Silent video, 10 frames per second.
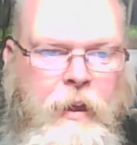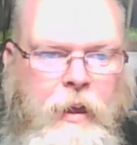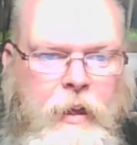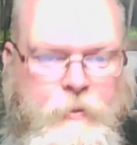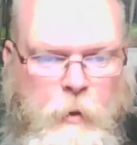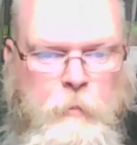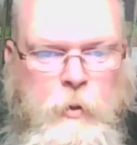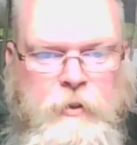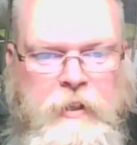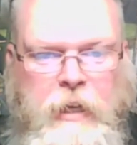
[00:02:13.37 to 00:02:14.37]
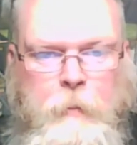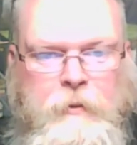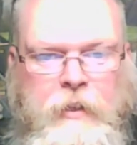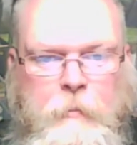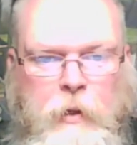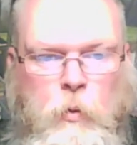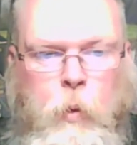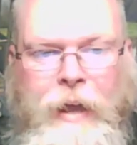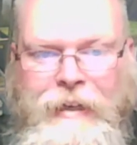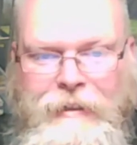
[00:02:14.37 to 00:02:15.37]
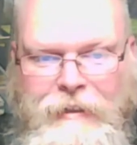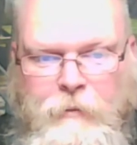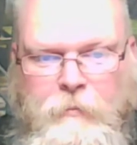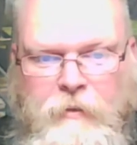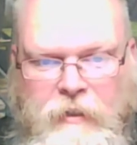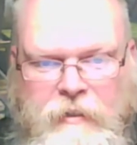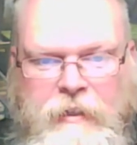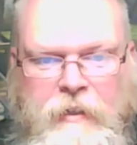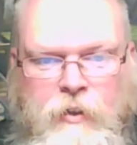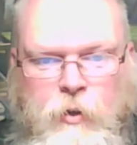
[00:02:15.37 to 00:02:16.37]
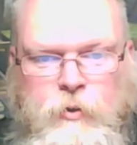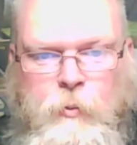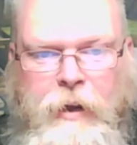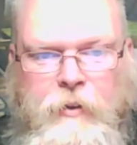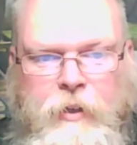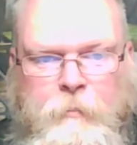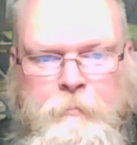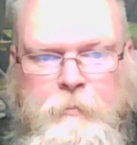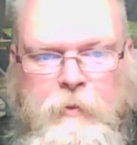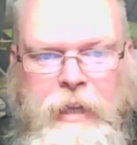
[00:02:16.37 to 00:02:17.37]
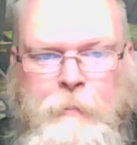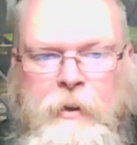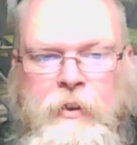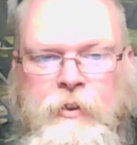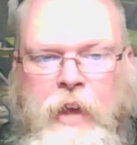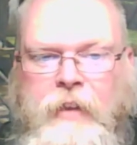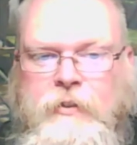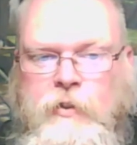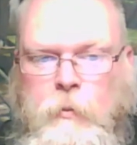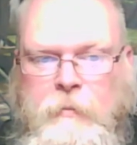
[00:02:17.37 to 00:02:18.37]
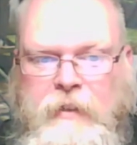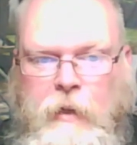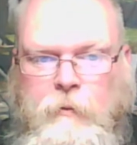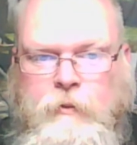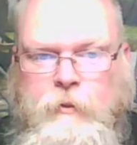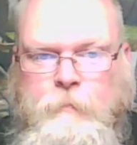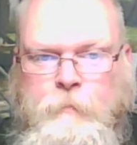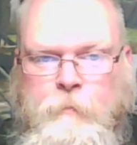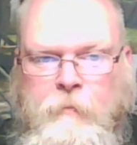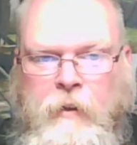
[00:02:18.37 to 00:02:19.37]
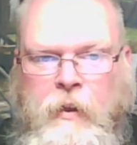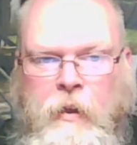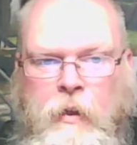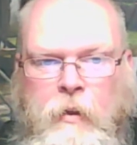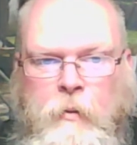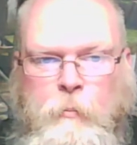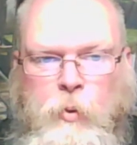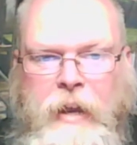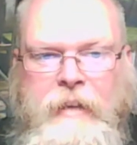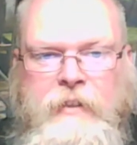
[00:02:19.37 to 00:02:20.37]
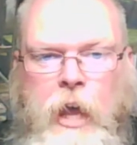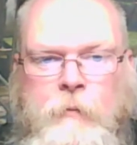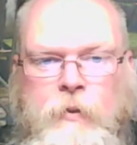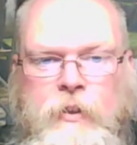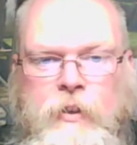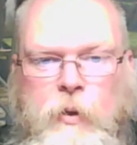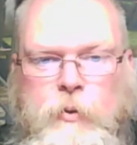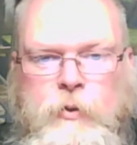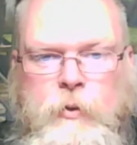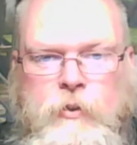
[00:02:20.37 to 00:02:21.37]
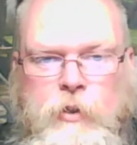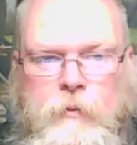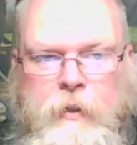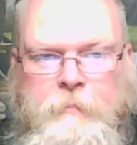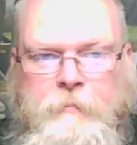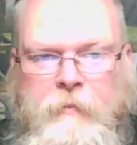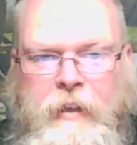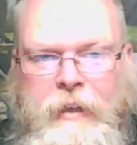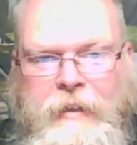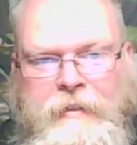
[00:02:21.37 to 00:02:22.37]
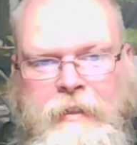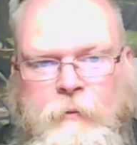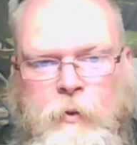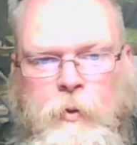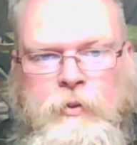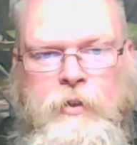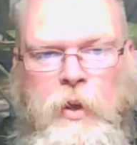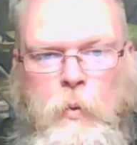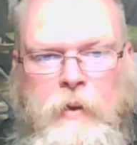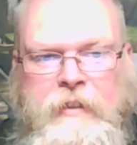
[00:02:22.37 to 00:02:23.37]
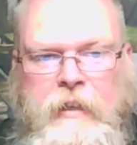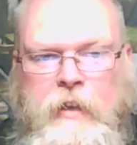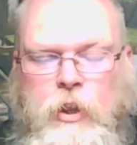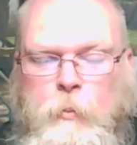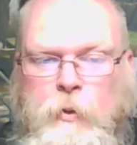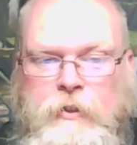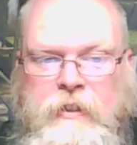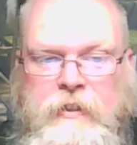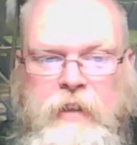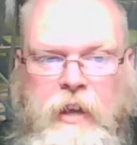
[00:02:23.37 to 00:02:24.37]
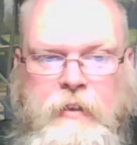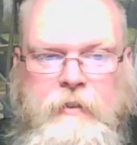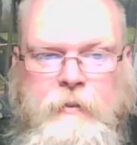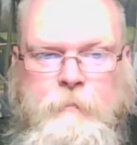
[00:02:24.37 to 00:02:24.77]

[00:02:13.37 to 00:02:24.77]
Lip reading: A smart person comes to the meal quietly, listening to those around them, keeping their thoughts to themselves. Praise offered to those who deserve it. It's difficult to know what's in another person's thoughts.